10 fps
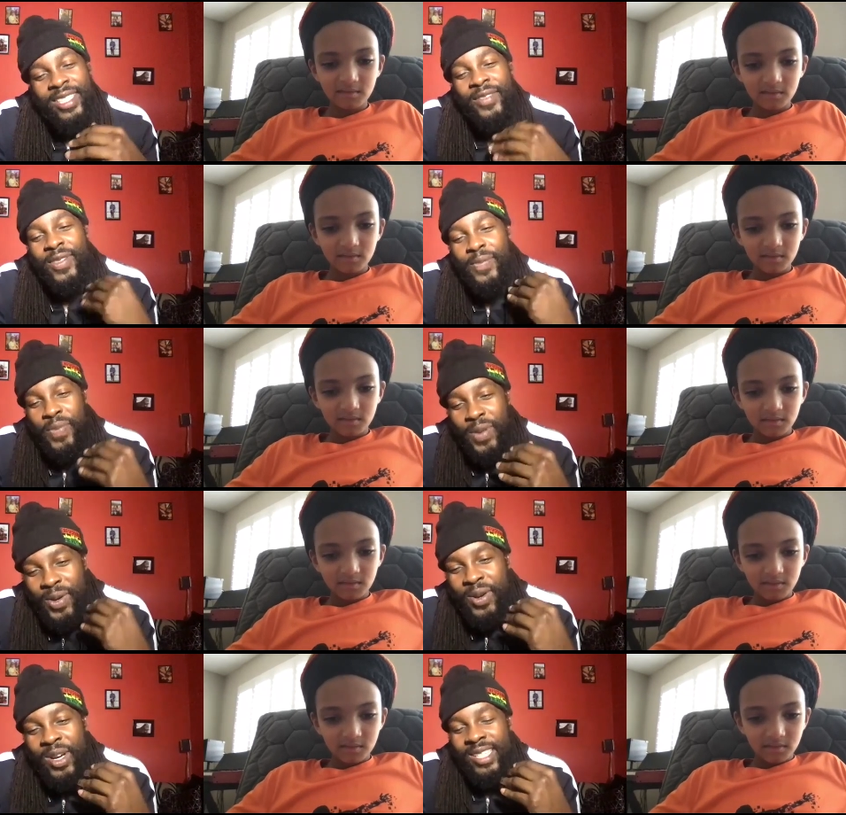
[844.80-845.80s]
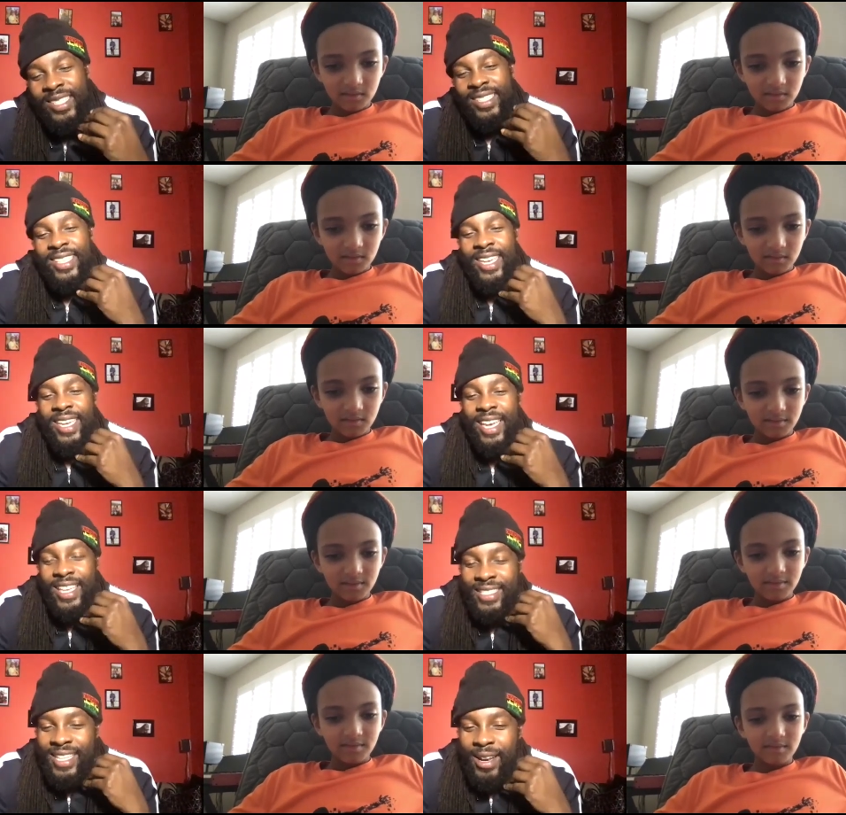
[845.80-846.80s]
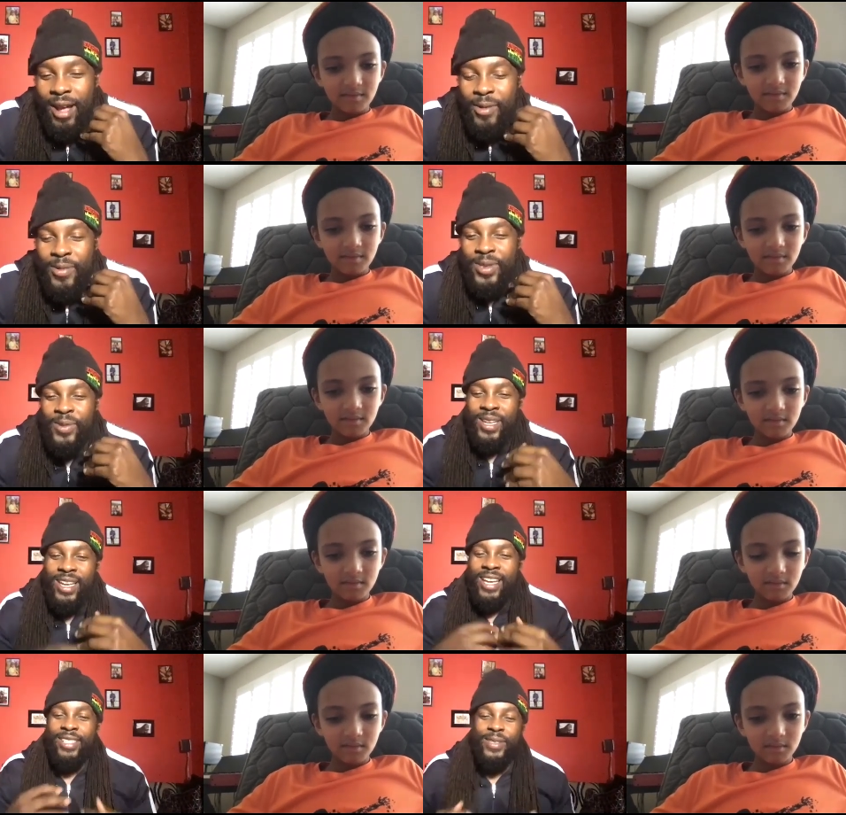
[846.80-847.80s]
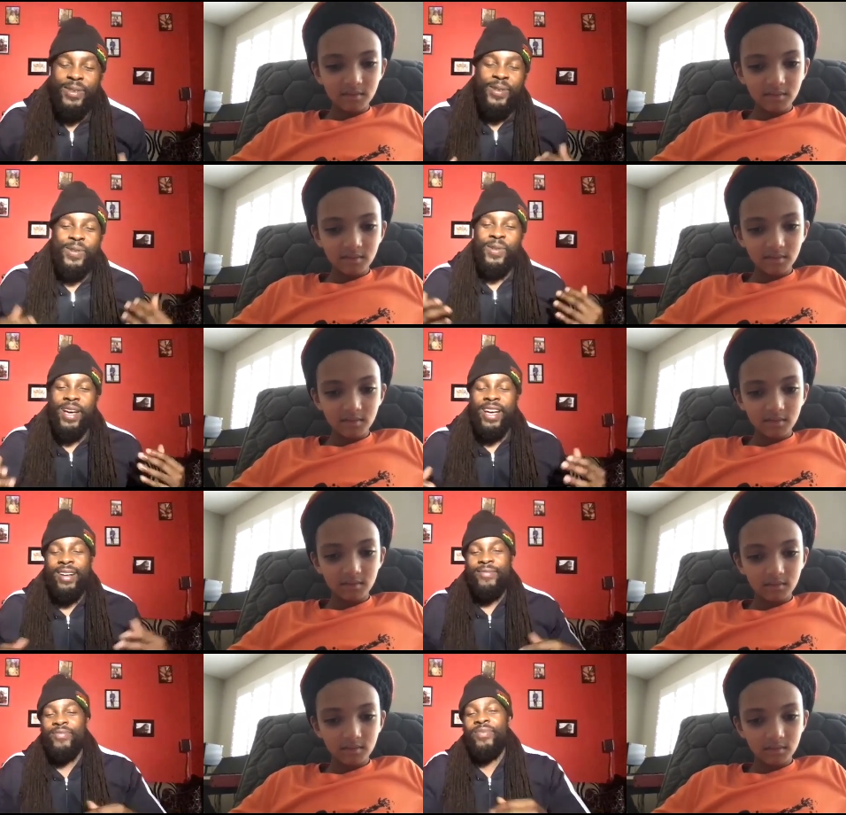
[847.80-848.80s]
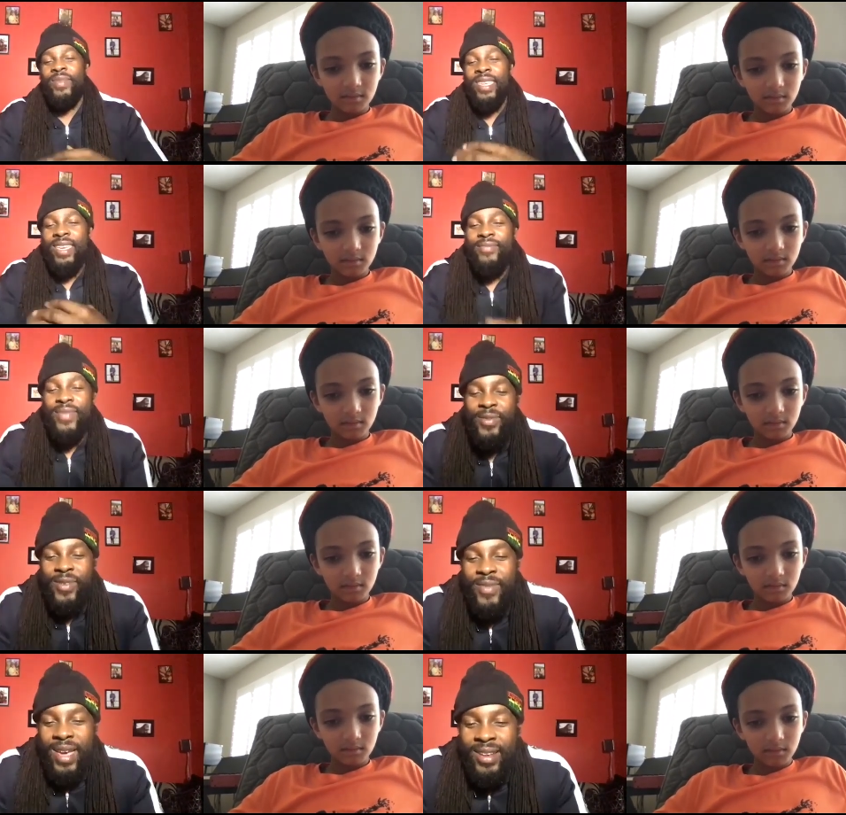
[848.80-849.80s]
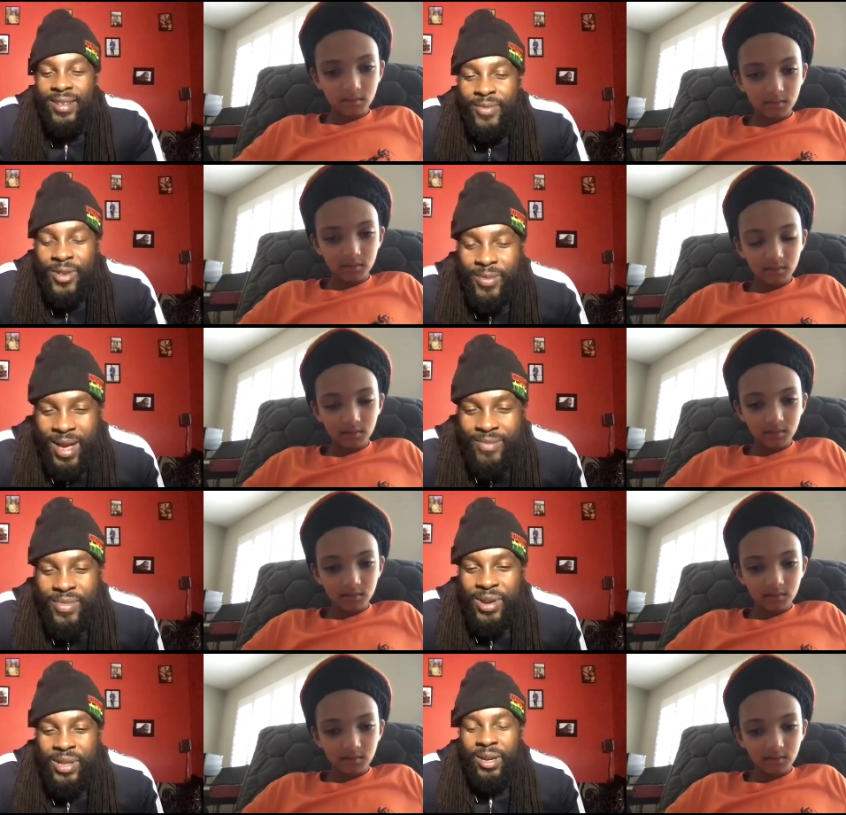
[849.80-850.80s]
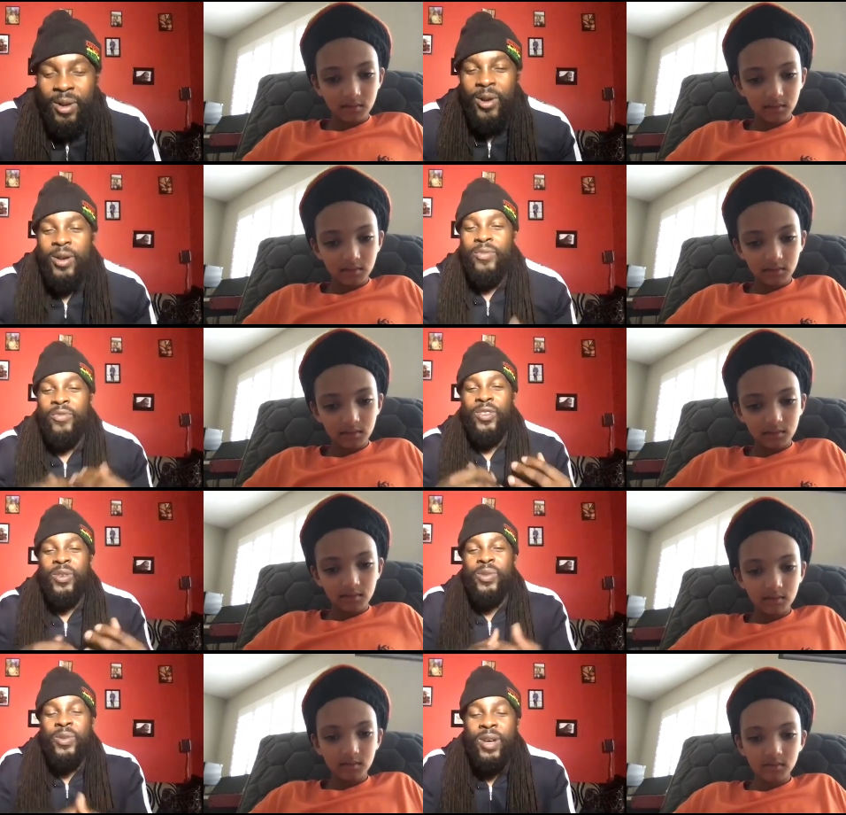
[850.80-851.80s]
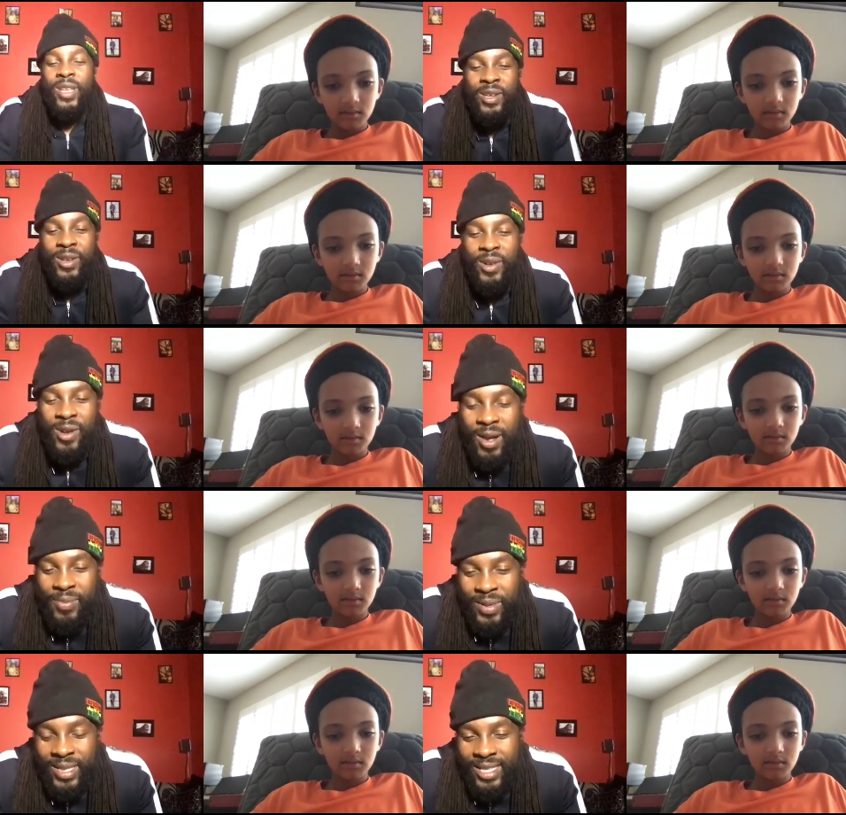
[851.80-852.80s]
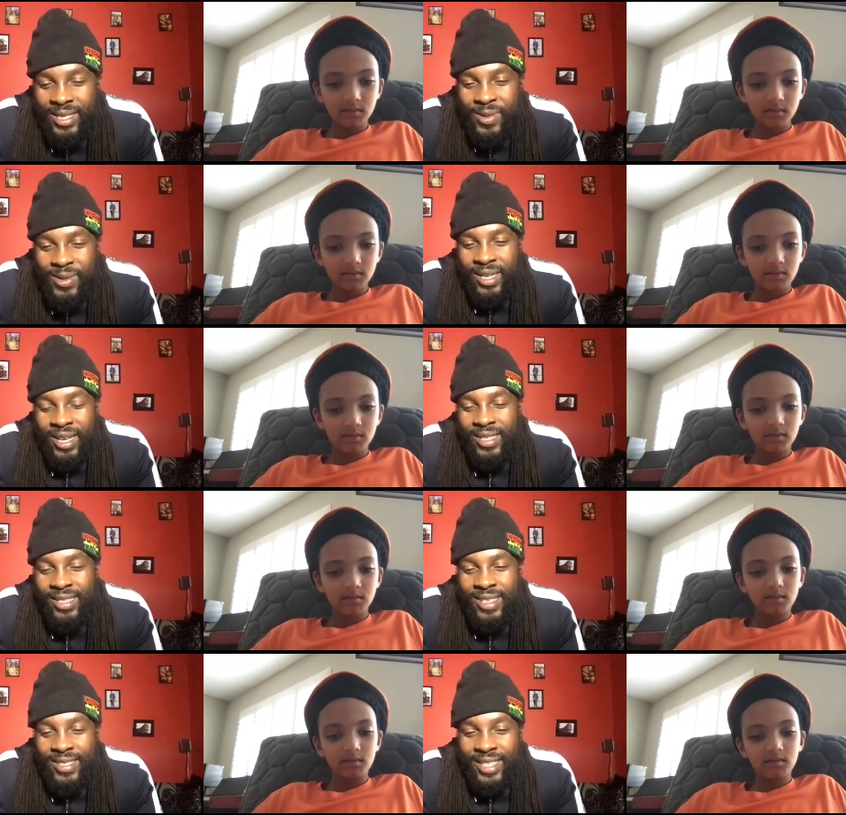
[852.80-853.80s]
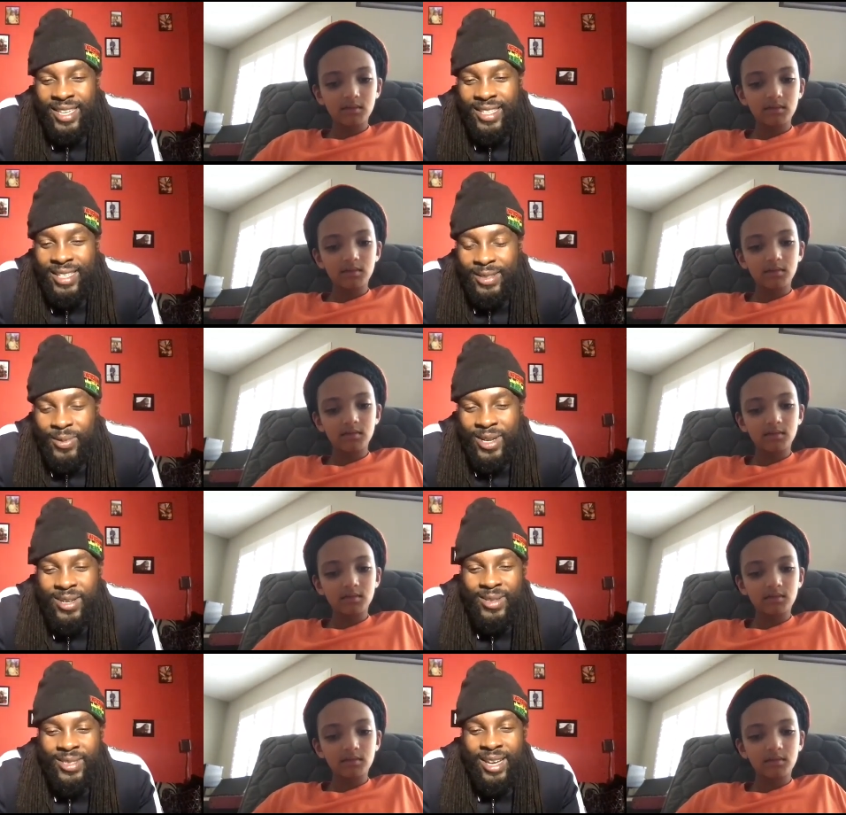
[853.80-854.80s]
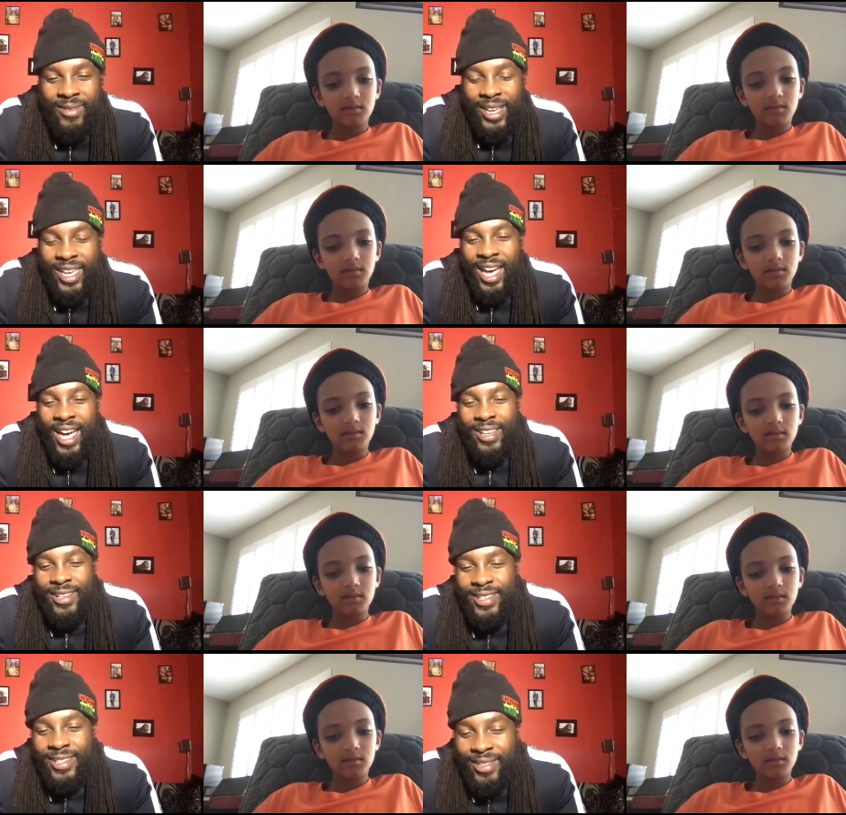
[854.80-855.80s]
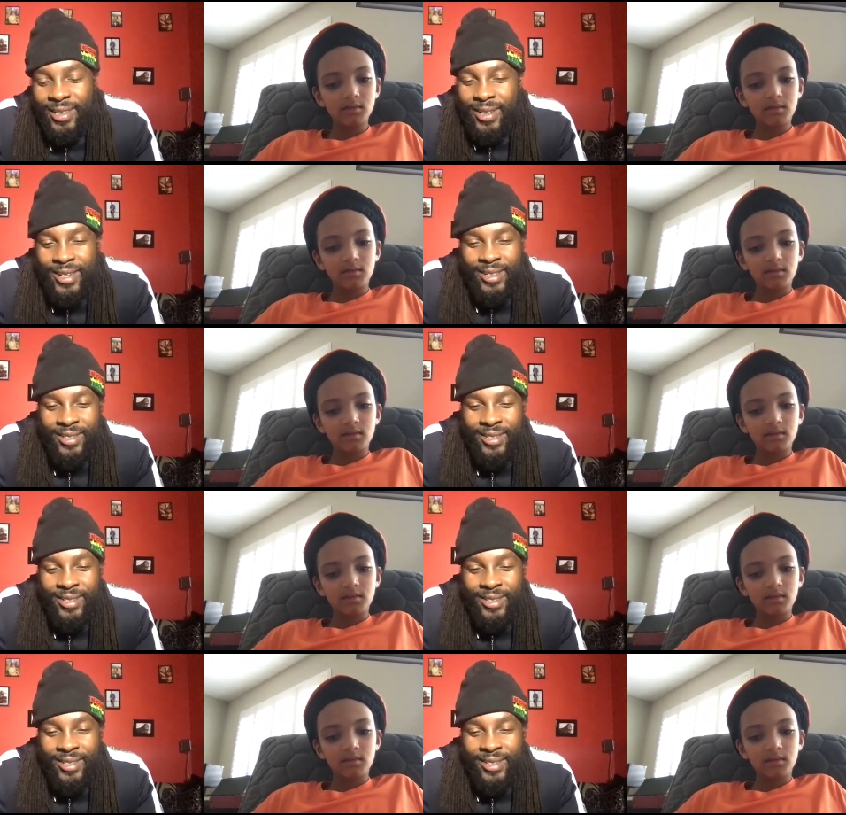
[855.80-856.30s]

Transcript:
Speaker 1: of the purest is that how you would like to um, be remem- remembered or viewed when you grow up and get older continue singing as one of those reggae icon or